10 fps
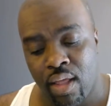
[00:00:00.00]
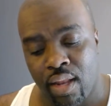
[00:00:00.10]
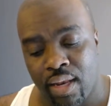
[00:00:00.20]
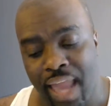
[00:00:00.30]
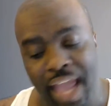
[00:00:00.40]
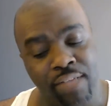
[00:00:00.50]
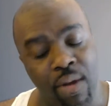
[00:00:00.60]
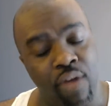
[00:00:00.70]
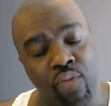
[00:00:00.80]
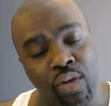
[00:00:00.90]
last
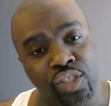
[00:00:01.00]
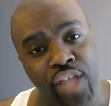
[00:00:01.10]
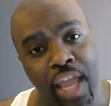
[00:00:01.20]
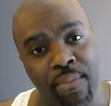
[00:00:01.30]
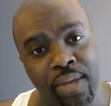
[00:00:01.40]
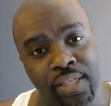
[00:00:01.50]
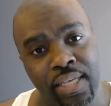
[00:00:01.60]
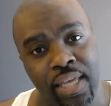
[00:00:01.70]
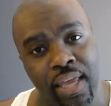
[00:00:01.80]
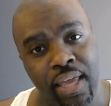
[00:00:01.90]
month when Sheamus
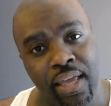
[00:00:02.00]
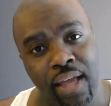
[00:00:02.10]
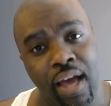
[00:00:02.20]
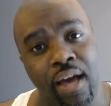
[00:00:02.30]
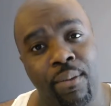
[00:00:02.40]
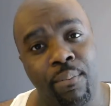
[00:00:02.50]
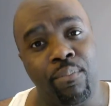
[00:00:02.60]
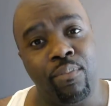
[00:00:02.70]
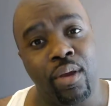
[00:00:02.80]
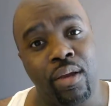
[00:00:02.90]
um,
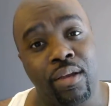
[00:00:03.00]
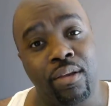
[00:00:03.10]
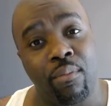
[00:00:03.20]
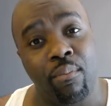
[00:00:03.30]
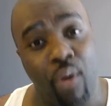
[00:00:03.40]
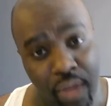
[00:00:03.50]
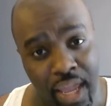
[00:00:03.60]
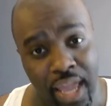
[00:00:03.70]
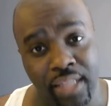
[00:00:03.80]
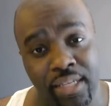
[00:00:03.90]
bro
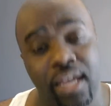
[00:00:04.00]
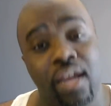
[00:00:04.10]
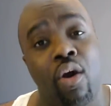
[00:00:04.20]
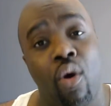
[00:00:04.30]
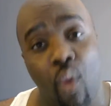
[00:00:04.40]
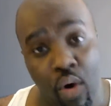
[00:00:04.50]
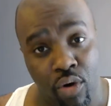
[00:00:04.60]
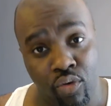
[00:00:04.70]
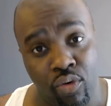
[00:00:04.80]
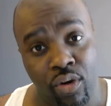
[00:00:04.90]
kicked
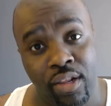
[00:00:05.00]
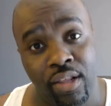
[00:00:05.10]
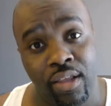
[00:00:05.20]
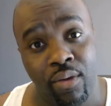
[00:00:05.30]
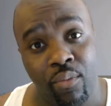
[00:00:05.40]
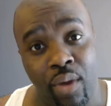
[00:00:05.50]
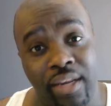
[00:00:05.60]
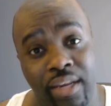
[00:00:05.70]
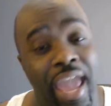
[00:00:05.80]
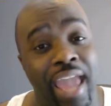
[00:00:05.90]
Orton when
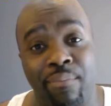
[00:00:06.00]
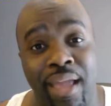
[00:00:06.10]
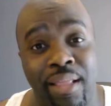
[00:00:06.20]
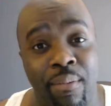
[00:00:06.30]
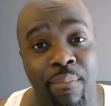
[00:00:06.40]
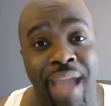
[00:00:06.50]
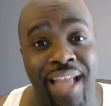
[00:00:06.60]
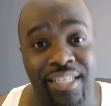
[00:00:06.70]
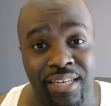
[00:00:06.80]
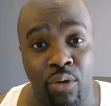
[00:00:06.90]
Kane made the
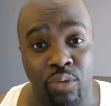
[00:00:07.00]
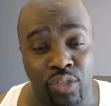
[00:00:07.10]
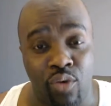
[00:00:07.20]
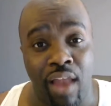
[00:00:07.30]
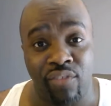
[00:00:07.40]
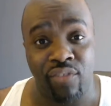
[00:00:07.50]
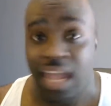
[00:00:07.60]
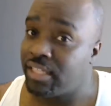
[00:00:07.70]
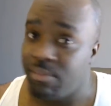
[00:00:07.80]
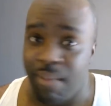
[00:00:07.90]
match a no
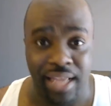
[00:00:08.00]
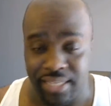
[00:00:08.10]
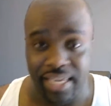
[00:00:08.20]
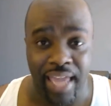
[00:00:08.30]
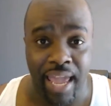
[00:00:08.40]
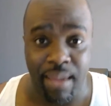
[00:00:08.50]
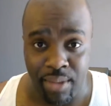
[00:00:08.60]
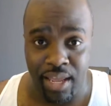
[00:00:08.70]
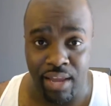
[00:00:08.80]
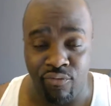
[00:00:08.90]
disqualification match, and he came and
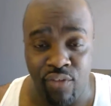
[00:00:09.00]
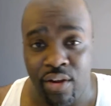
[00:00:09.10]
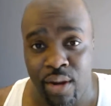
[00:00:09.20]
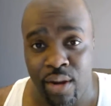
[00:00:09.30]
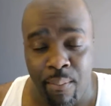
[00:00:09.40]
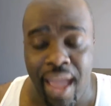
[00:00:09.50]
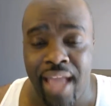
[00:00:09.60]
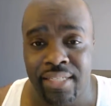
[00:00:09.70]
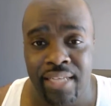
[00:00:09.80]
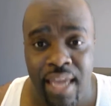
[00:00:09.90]
interfered in the
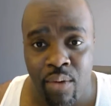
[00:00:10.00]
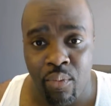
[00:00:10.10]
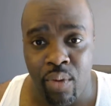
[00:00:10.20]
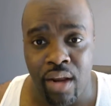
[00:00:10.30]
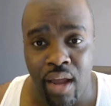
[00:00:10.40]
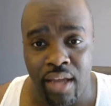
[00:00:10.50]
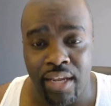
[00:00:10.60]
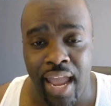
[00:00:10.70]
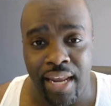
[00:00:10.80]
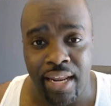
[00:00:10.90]
match when
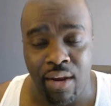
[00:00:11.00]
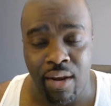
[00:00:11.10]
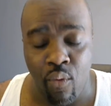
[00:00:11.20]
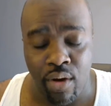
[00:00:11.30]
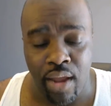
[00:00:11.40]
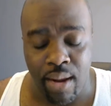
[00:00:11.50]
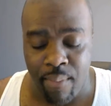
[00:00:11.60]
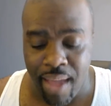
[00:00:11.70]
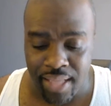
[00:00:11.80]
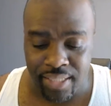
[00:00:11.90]
Kane and Orton had a
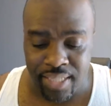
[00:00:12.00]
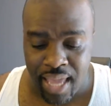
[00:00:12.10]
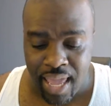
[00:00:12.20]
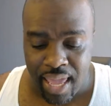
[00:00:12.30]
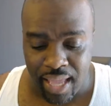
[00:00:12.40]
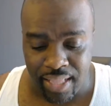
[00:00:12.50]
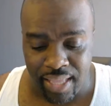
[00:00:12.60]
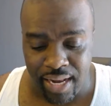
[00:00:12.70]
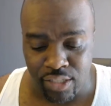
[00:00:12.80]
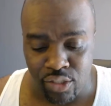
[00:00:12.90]
match. And
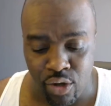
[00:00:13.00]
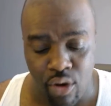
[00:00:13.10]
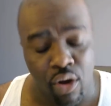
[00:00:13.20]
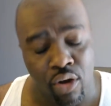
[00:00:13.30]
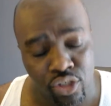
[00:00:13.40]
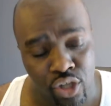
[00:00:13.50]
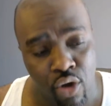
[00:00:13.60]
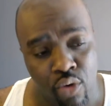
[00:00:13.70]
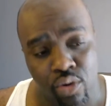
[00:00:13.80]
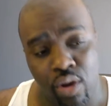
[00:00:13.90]
then they
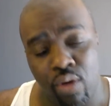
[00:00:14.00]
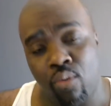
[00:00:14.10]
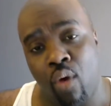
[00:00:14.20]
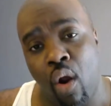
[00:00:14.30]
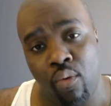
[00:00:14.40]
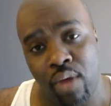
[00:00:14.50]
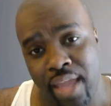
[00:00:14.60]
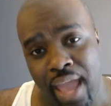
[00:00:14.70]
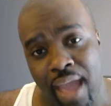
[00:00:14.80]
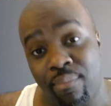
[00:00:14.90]
showed a Raw
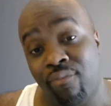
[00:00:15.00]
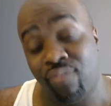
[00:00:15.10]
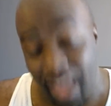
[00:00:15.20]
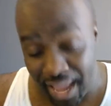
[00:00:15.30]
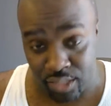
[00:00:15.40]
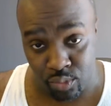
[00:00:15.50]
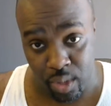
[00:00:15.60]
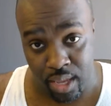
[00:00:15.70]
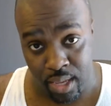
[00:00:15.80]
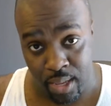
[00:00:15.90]
recap of last week